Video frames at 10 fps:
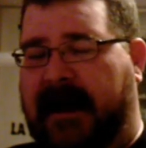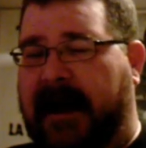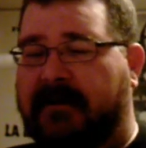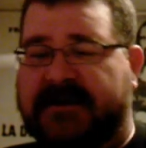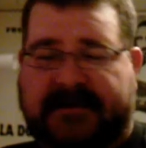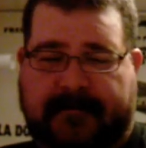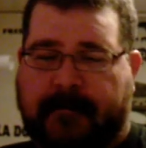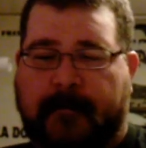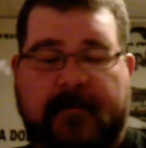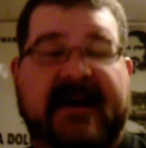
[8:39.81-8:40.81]
I was
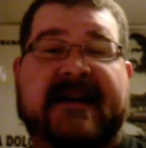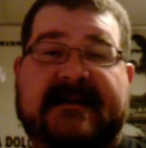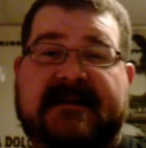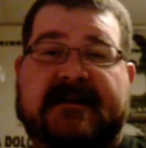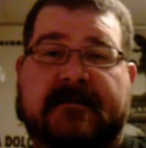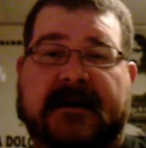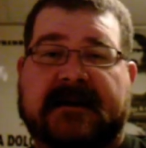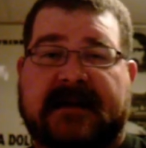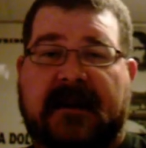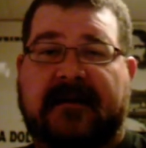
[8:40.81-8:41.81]
pissed
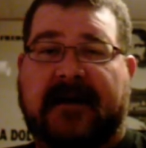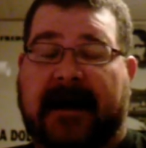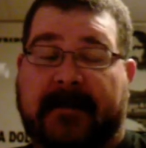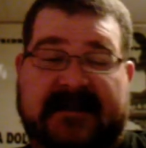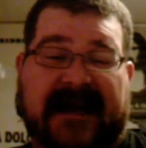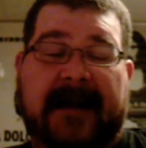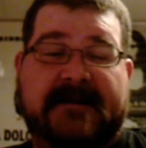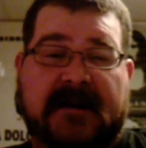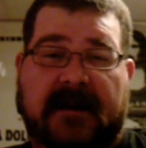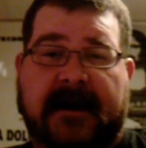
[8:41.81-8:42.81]
because I love. I'm a
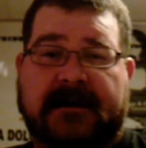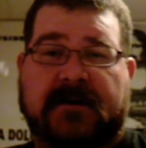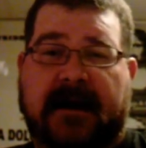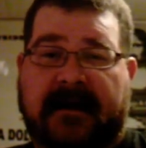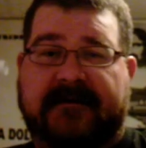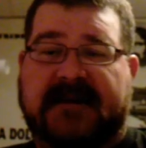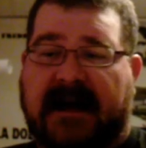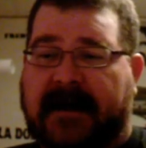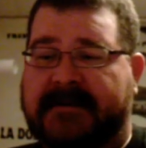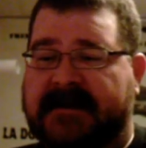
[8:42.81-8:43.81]
Topps collector. I love
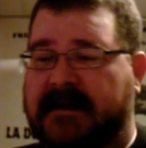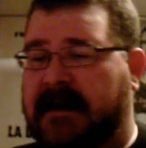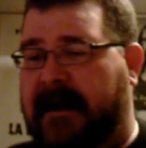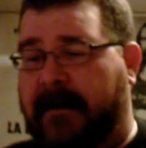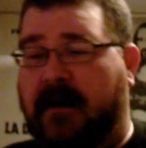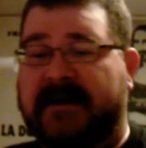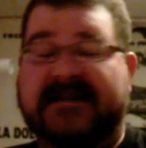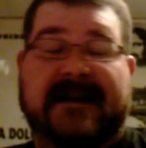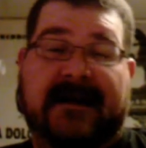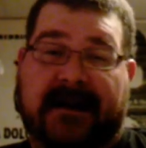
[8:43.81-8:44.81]
Topps. I'm
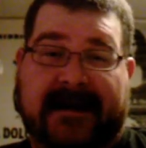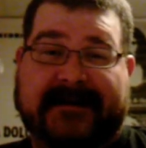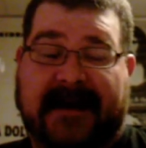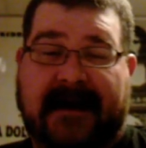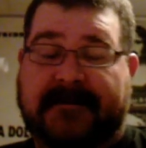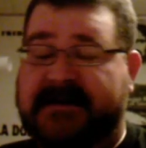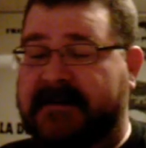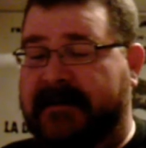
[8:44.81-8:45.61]
always going to collect Topps.